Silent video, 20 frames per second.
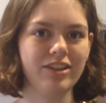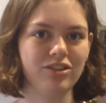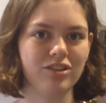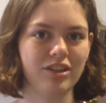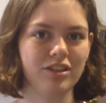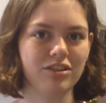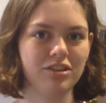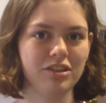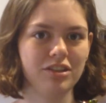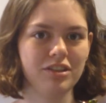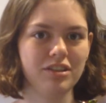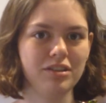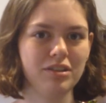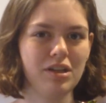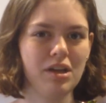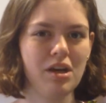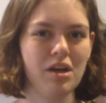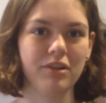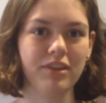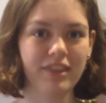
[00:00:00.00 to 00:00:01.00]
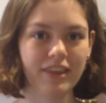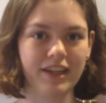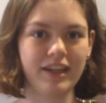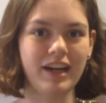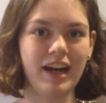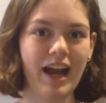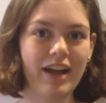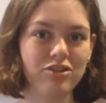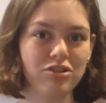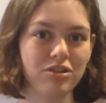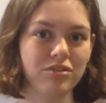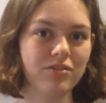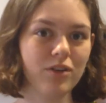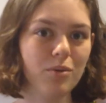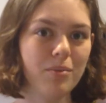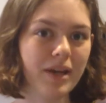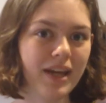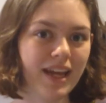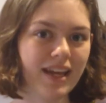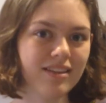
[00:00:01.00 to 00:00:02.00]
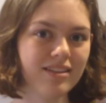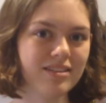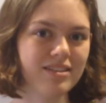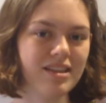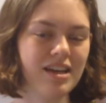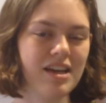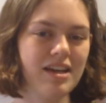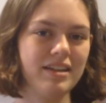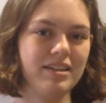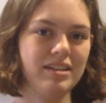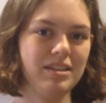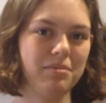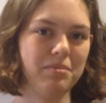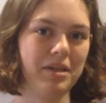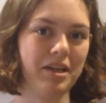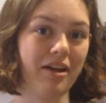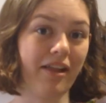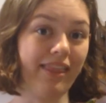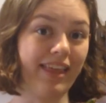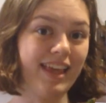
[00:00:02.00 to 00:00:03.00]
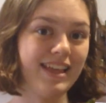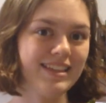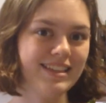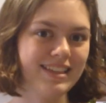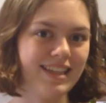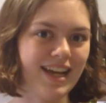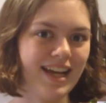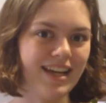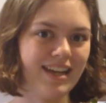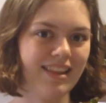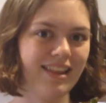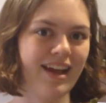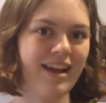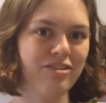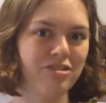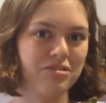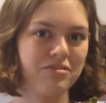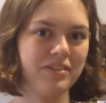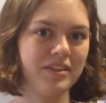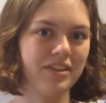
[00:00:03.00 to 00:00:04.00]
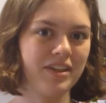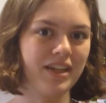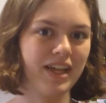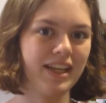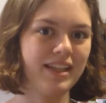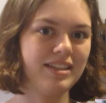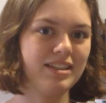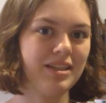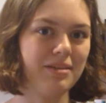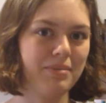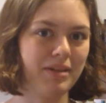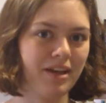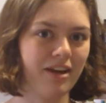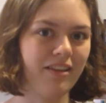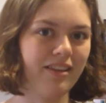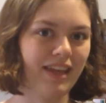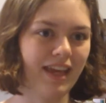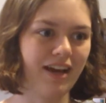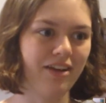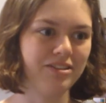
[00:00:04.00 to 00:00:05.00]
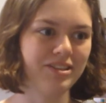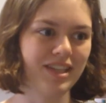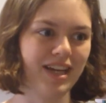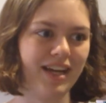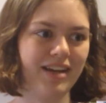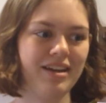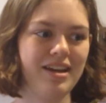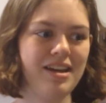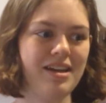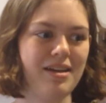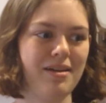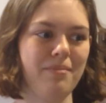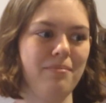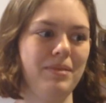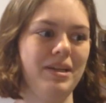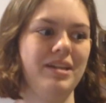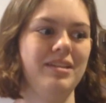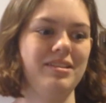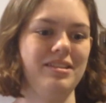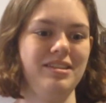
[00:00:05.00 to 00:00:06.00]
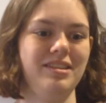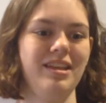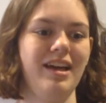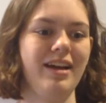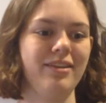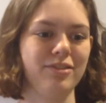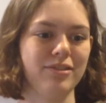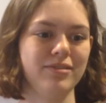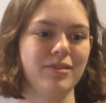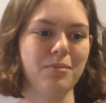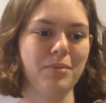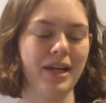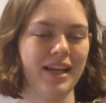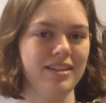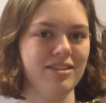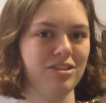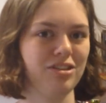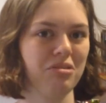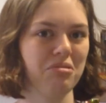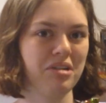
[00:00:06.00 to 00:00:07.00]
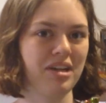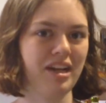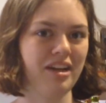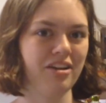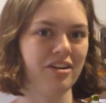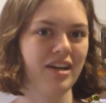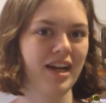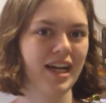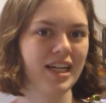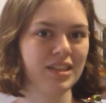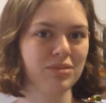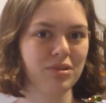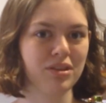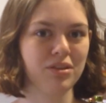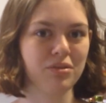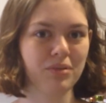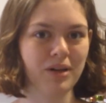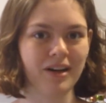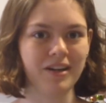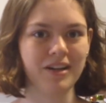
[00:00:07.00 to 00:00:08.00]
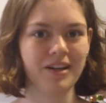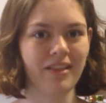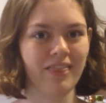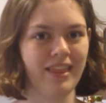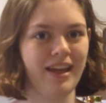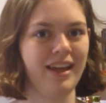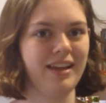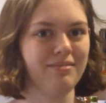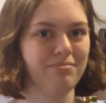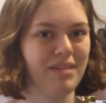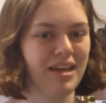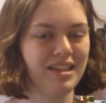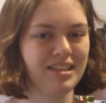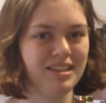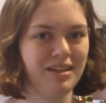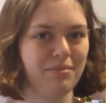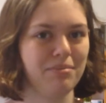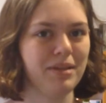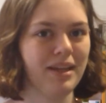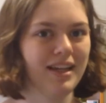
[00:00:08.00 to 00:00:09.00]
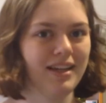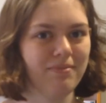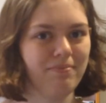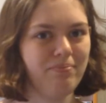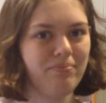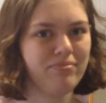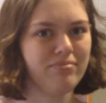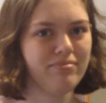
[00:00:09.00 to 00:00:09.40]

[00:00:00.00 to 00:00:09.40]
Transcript: structures want their hydrophobic ends to be on the inside and hydrophilic ends to be on the outside, because the hydrophobic ends don't want to interact with the water that makes up like